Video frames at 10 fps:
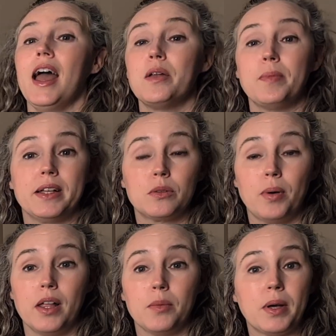and make the
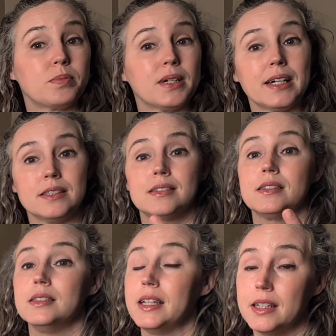polypeptides
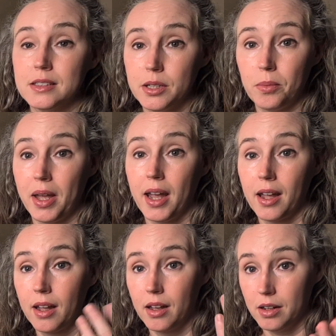needed to
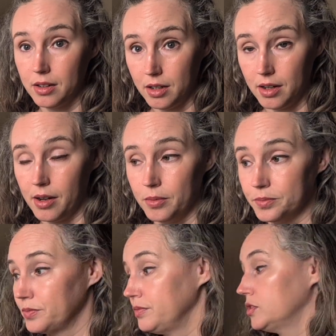make
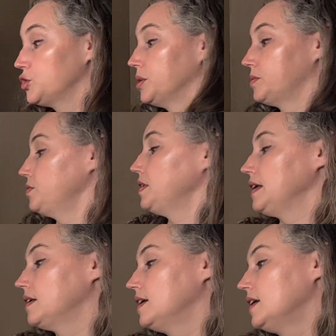tryptophan.